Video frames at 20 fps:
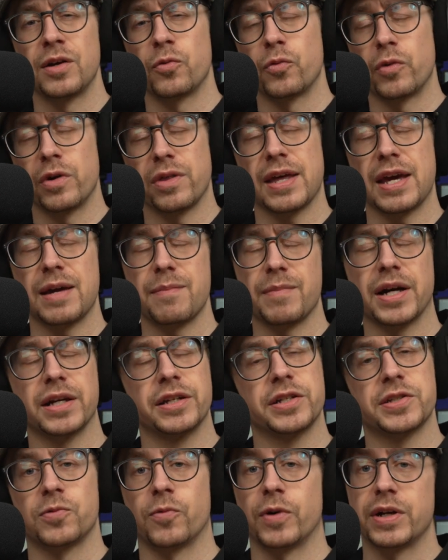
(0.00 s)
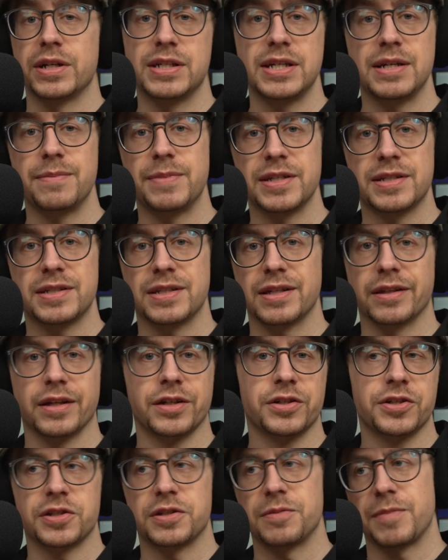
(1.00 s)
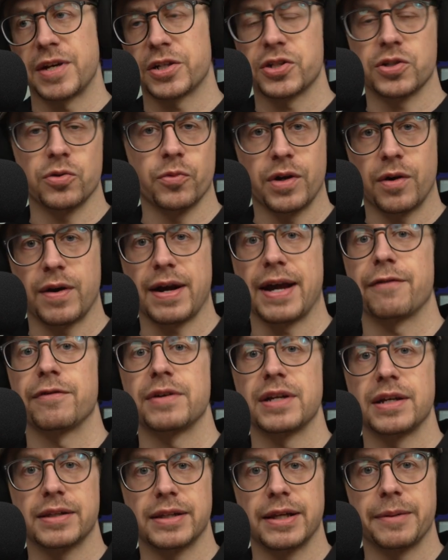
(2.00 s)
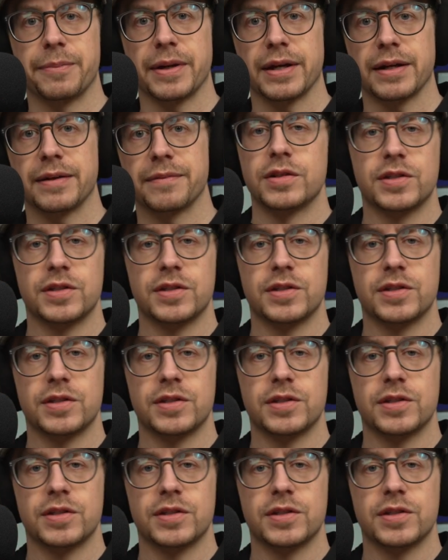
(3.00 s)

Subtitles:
with a -1 dB ceiling just to make sure we don't have any clipping.